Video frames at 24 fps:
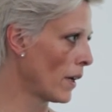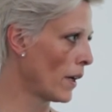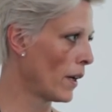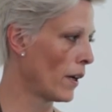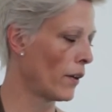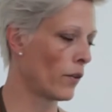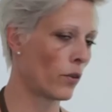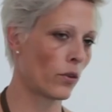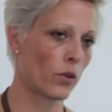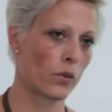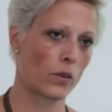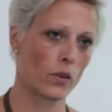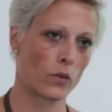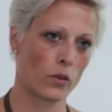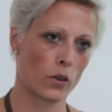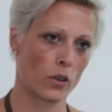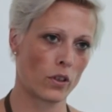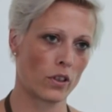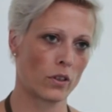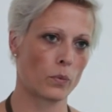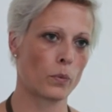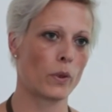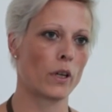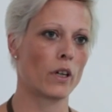So the
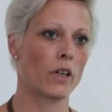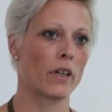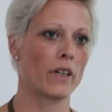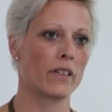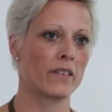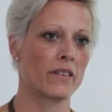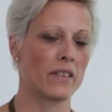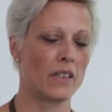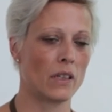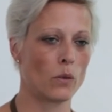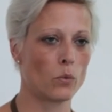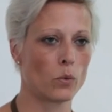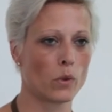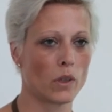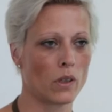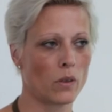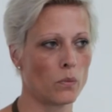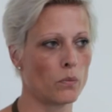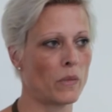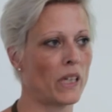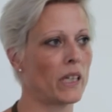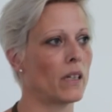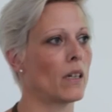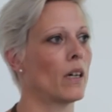third party will
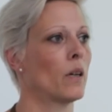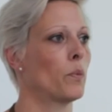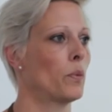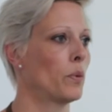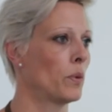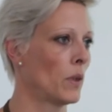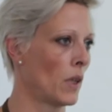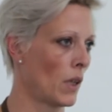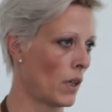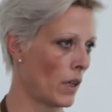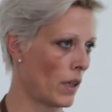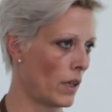make up